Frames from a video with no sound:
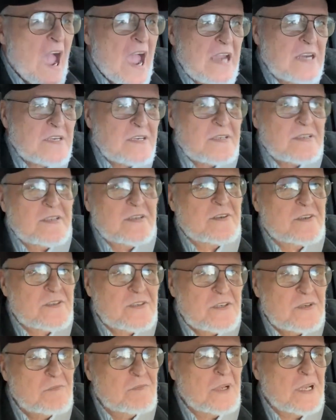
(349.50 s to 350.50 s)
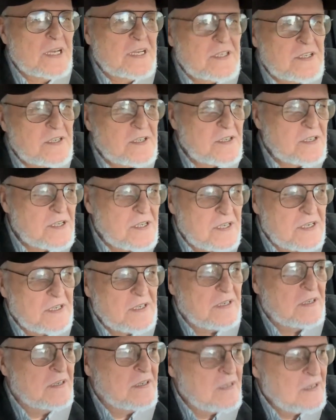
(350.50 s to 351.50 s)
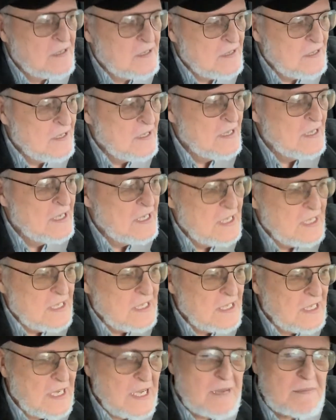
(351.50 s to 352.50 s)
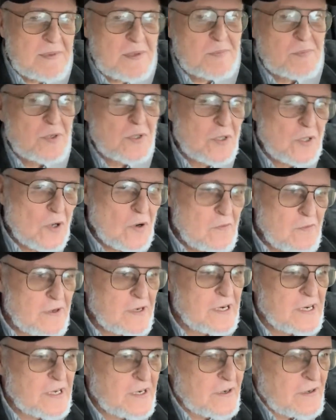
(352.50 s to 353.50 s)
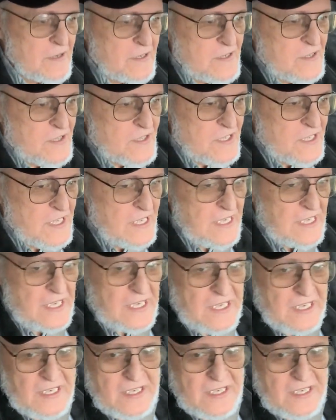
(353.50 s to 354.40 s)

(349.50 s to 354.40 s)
Actually, there's two places. Let me pull over here and see.